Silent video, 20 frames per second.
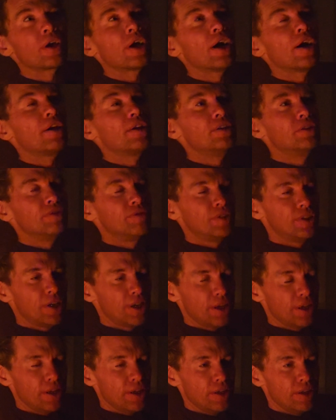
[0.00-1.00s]
kind of
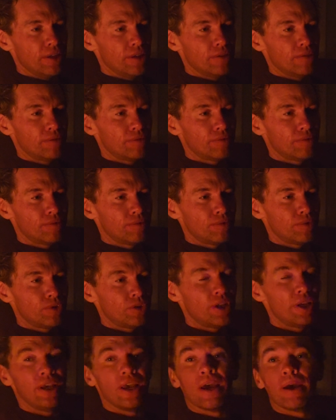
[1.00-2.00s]
tea?
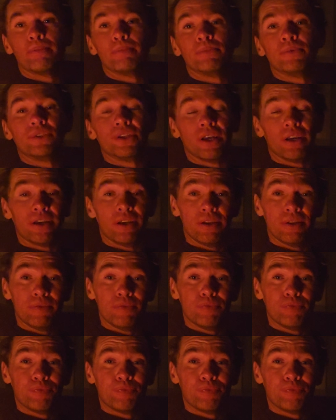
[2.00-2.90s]
DMT?